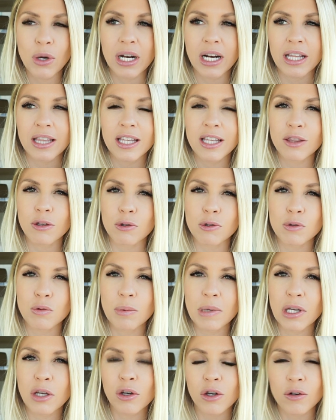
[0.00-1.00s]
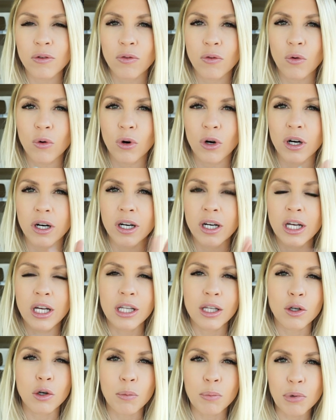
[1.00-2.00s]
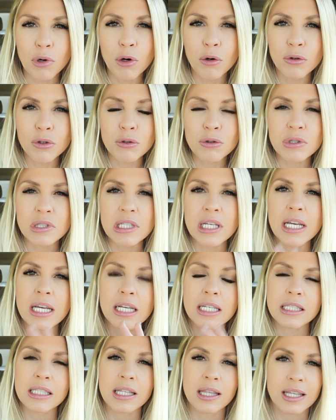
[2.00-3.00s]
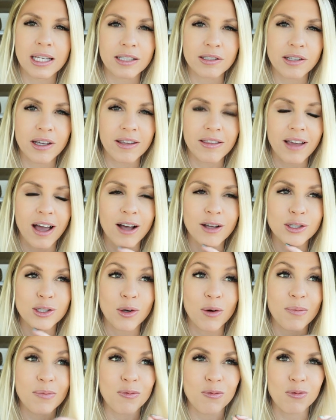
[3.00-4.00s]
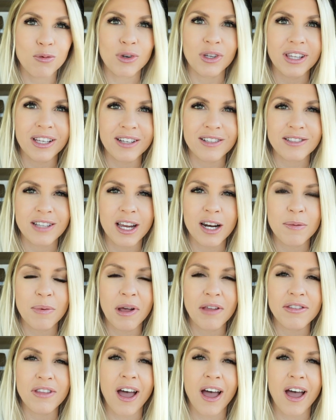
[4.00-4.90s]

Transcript: And I think those will be good for little produce things and things like that. So I'm really excited about